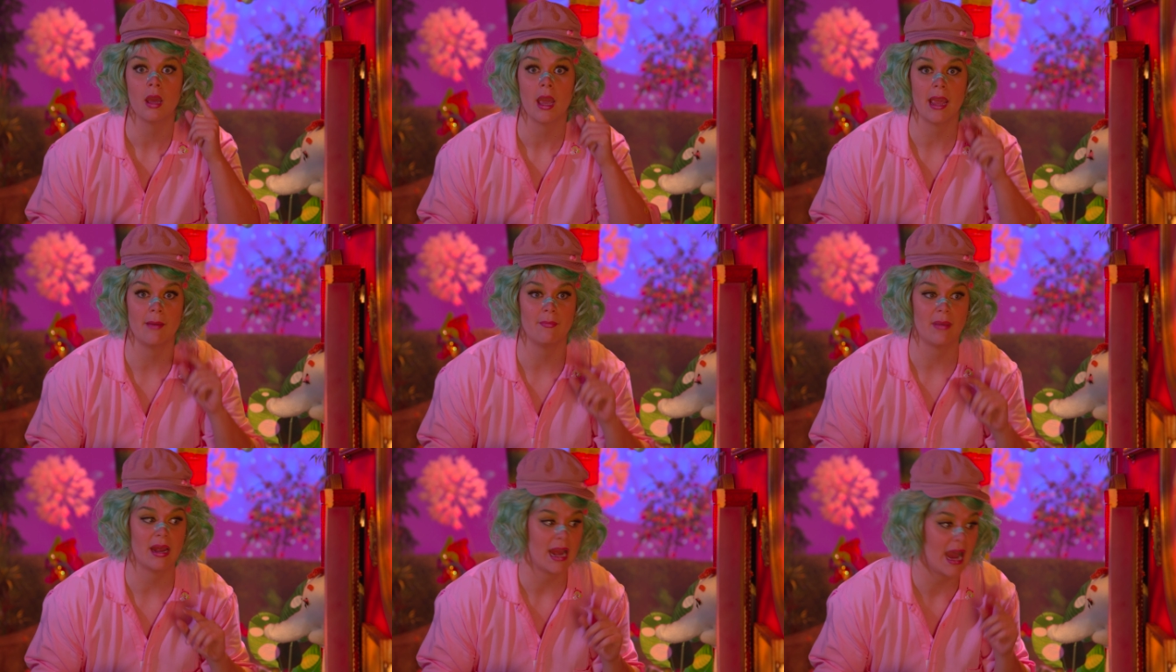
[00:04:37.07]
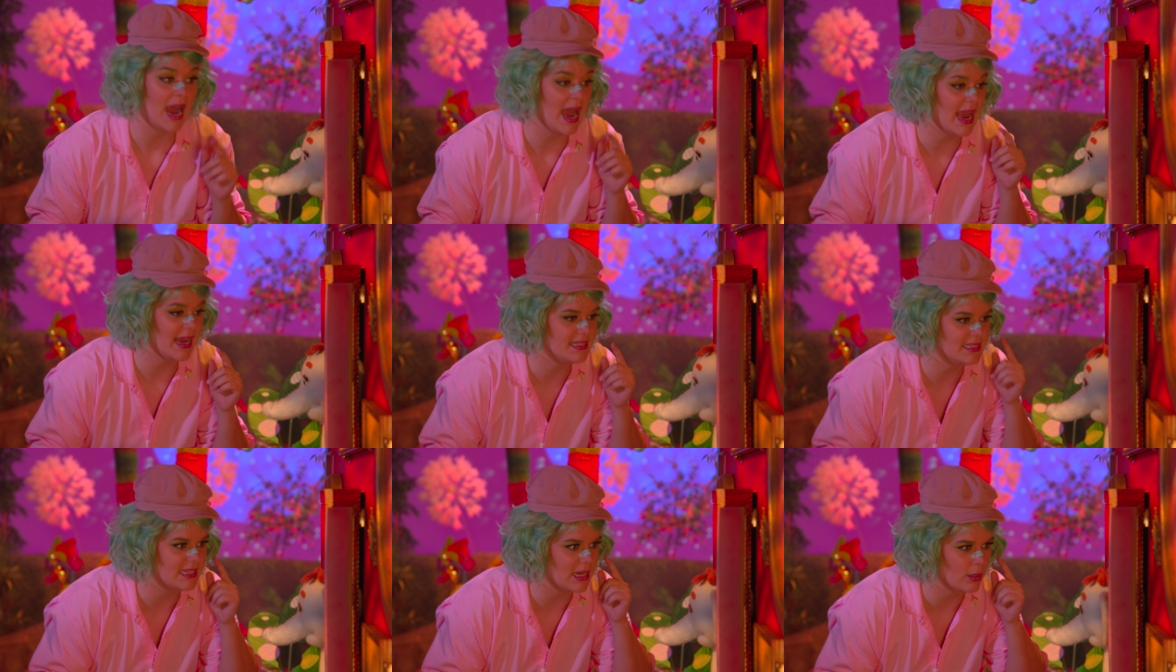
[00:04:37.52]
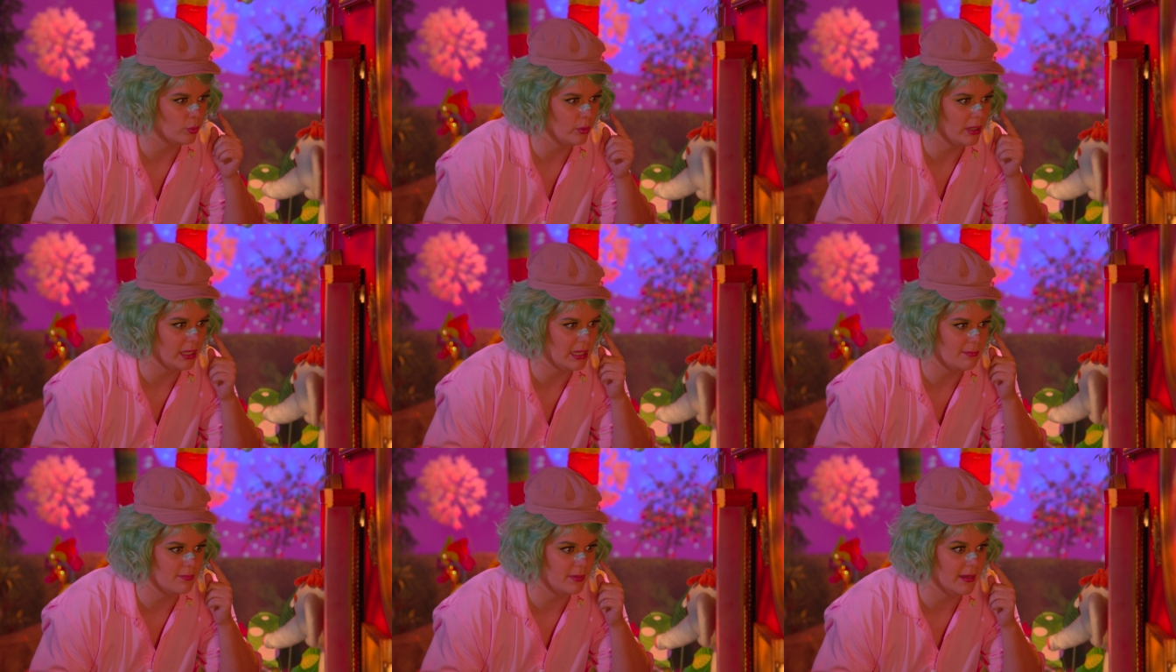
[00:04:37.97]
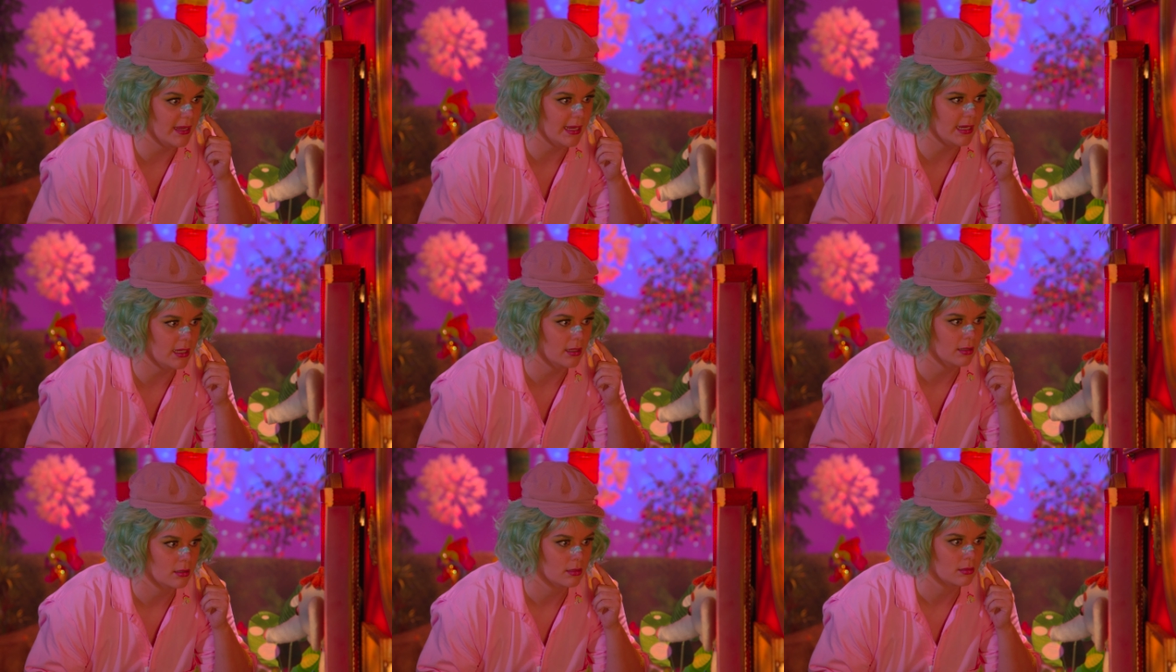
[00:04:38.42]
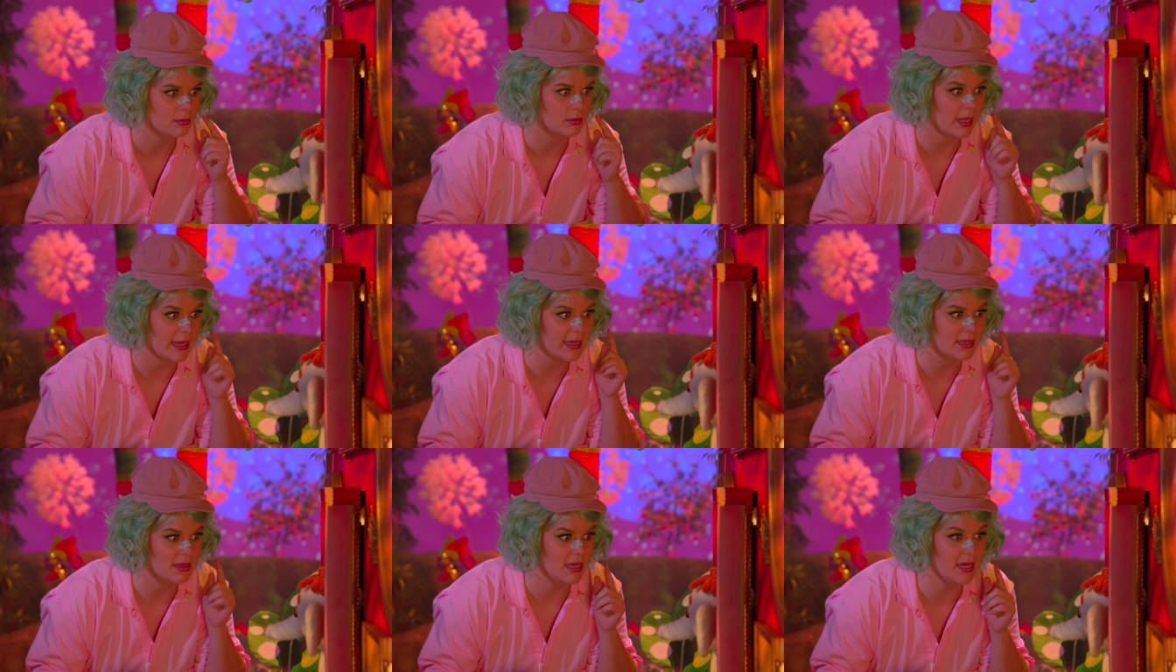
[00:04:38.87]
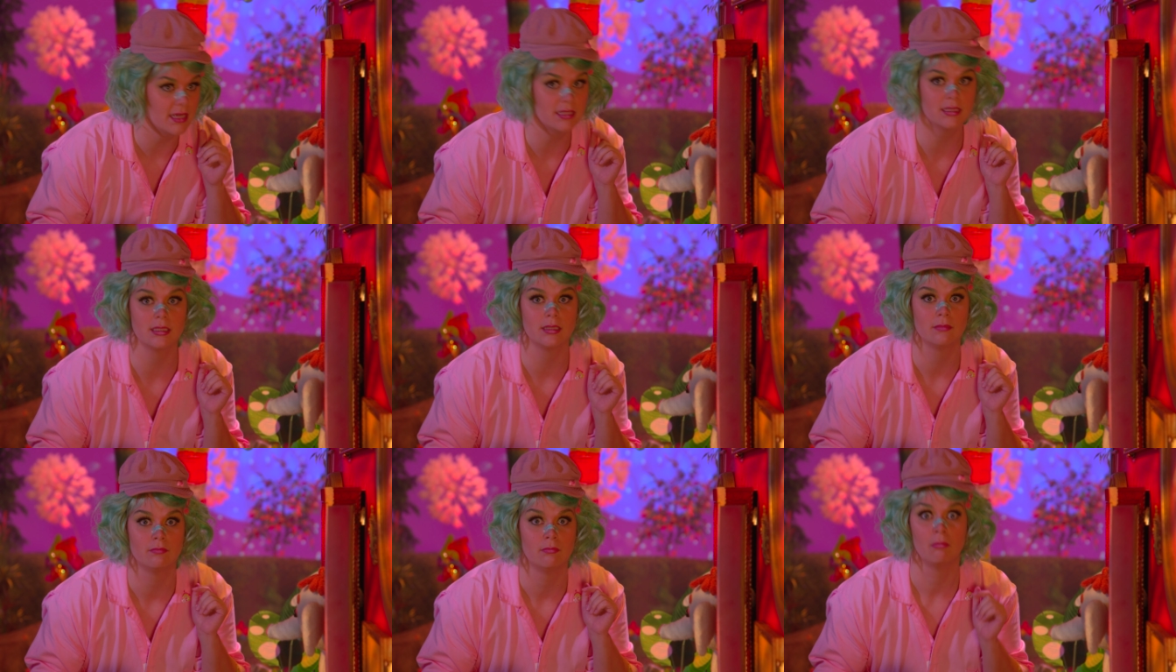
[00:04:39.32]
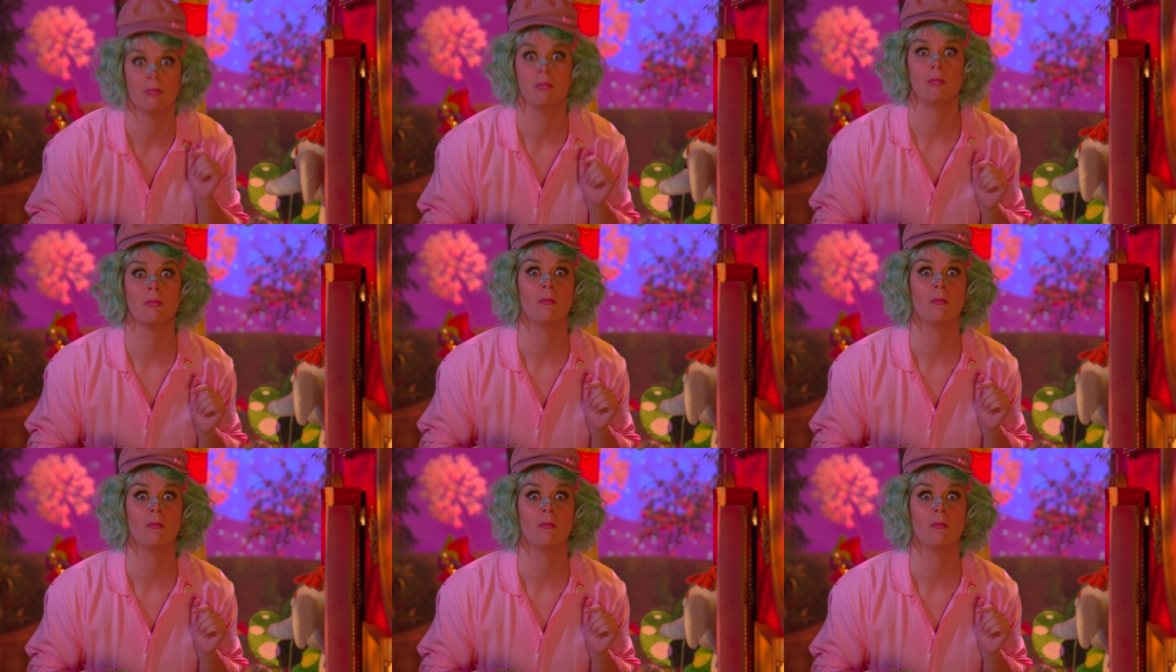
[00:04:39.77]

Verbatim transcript: And my eyes get really big like this.